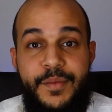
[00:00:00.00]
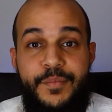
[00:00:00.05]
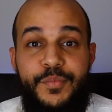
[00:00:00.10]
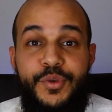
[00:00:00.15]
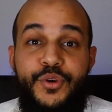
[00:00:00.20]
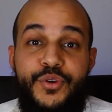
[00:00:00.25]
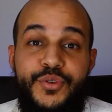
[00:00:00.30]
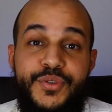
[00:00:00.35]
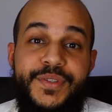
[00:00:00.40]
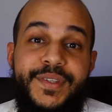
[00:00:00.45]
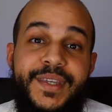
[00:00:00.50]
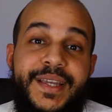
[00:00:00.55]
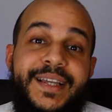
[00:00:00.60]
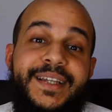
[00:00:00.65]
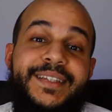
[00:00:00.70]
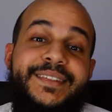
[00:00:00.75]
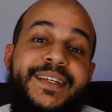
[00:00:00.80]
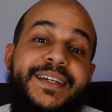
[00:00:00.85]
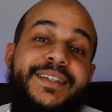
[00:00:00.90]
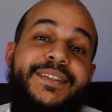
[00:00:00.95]
Because
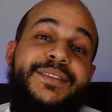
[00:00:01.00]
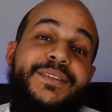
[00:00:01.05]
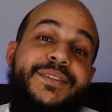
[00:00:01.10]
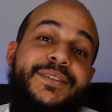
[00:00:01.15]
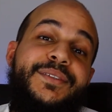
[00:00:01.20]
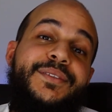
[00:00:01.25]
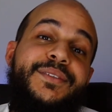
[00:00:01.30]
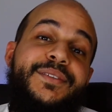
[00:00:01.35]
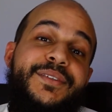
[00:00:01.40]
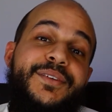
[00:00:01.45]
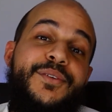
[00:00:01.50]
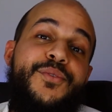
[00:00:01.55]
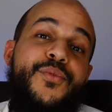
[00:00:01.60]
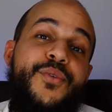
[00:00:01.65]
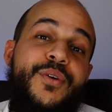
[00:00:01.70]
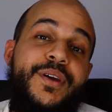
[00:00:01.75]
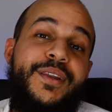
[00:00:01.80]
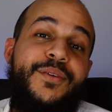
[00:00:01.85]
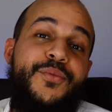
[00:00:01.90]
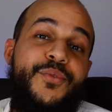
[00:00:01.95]
that
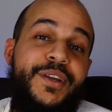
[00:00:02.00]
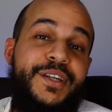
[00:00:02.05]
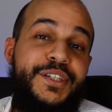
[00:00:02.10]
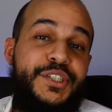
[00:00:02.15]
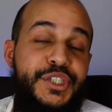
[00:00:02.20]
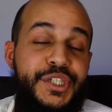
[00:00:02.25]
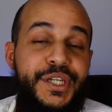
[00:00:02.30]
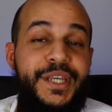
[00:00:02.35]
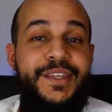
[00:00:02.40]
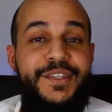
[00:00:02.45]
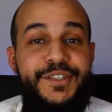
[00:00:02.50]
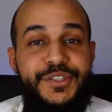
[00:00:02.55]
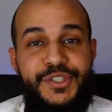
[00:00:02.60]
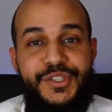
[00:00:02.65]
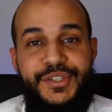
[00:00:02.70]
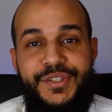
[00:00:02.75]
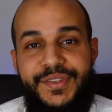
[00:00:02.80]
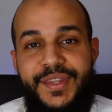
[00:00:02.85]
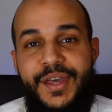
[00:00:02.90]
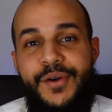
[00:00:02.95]
will
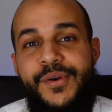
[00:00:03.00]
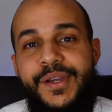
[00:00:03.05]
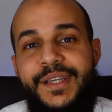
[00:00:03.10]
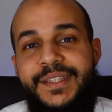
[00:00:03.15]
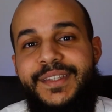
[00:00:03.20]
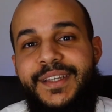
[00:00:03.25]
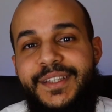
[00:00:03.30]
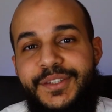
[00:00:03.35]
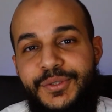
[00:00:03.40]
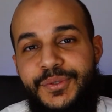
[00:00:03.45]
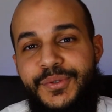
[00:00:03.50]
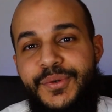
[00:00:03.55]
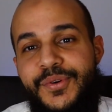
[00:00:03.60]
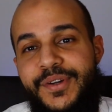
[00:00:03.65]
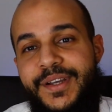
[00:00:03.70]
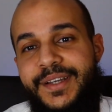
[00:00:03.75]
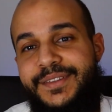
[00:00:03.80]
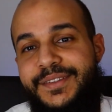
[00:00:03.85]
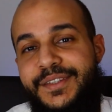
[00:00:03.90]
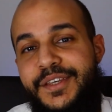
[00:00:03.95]
change the way that you
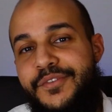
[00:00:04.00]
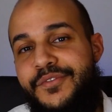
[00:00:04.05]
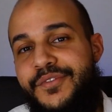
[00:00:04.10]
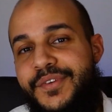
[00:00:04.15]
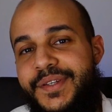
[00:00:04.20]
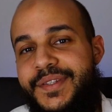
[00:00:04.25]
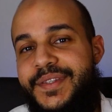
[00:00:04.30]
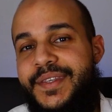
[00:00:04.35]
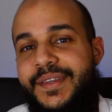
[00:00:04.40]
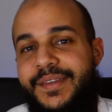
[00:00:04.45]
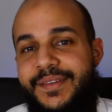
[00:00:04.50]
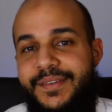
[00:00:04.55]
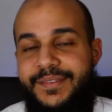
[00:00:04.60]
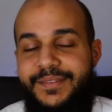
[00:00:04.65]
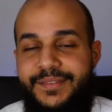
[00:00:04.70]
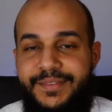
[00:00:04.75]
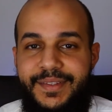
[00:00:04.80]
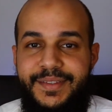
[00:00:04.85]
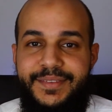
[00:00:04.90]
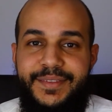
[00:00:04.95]
look at everything
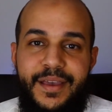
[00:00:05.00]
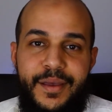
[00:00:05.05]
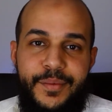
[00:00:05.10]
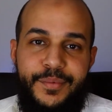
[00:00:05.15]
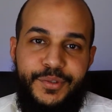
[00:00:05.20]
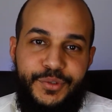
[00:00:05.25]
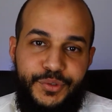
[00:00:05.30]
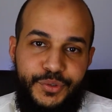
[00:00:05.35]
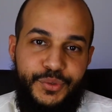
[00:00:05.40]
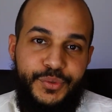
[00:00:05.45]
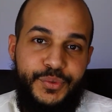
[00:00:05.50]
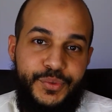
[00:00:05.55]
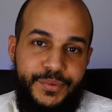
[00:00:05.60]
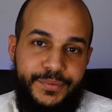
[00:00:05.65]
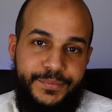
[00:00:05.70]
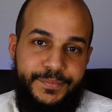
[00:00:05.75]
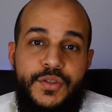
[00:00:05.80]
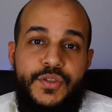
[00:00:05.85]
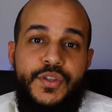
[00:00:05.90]
that happened to you.